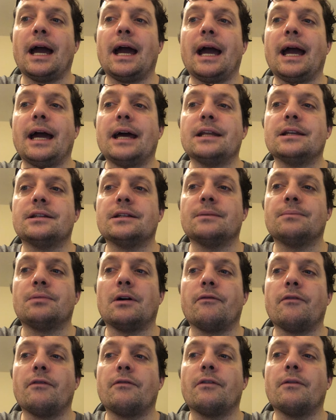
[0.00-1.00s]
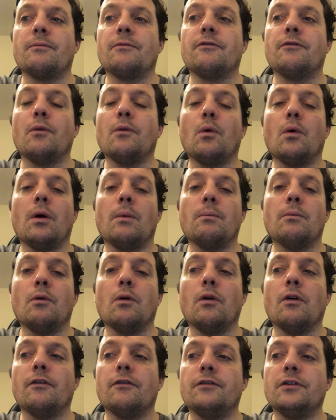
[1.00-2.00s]
And a profit from four
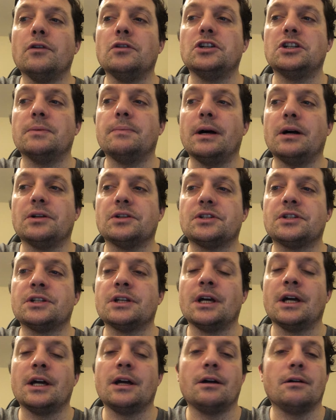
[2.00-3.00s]
more future melts